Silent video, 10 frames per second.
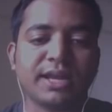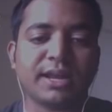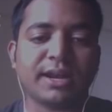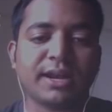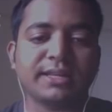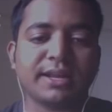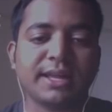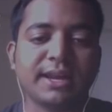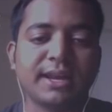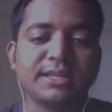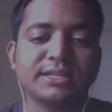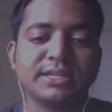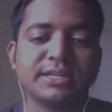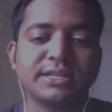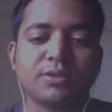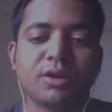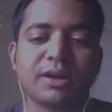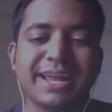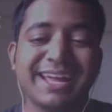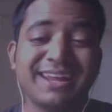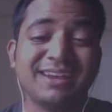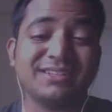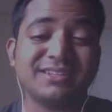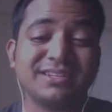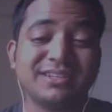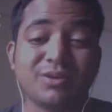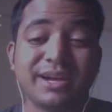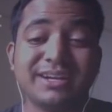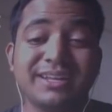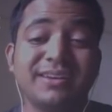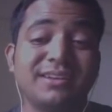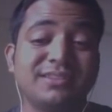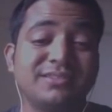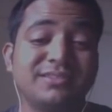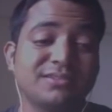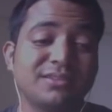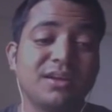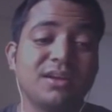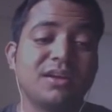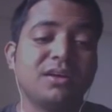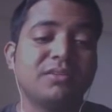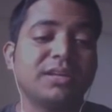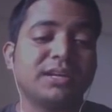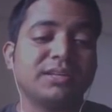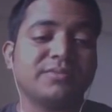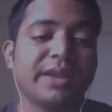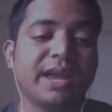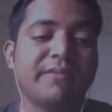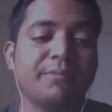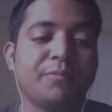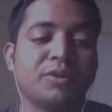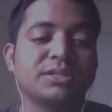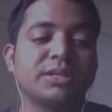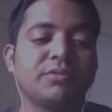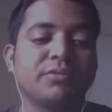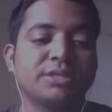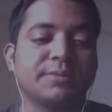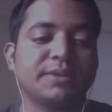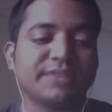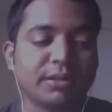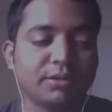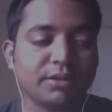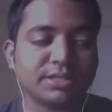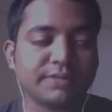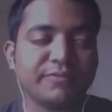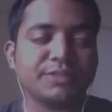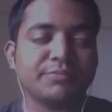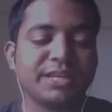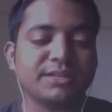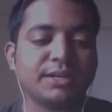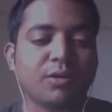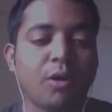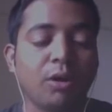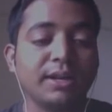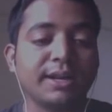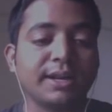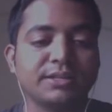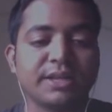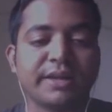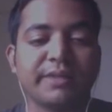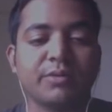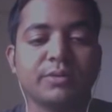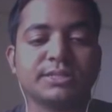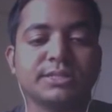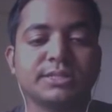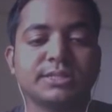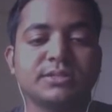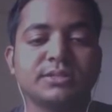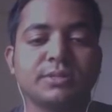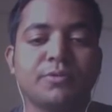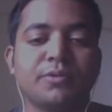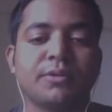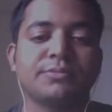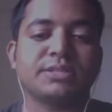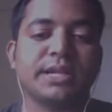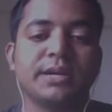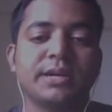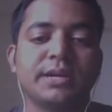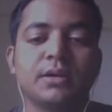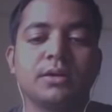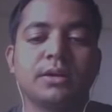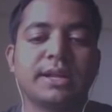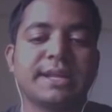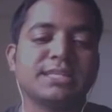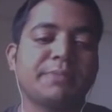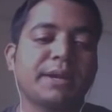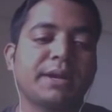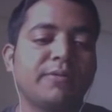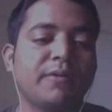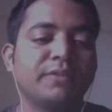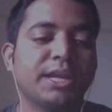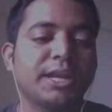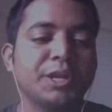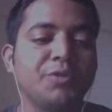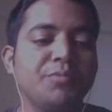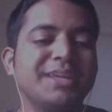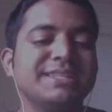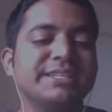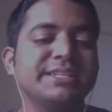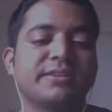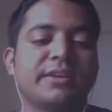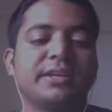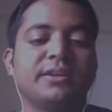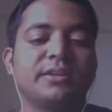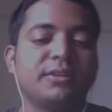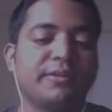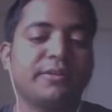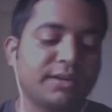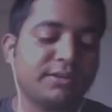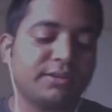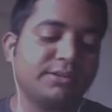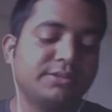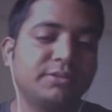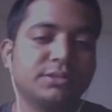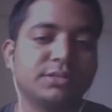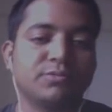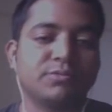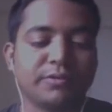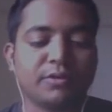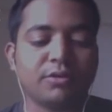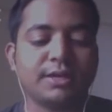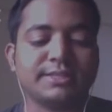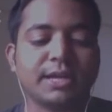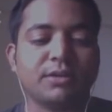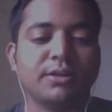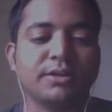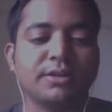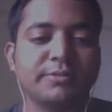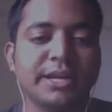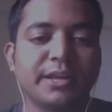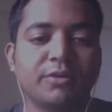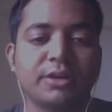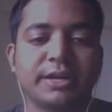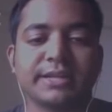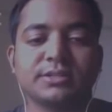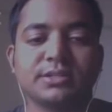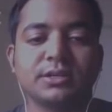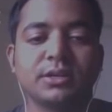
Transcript: are neither irreligious nor a-religious nor anti-religious. That is, we have a positive concept of secularism, which means that all religion have equal status and support from state, irrespective of their numeracy, strength, and other factors. So this is what we call as secularism in Indian context.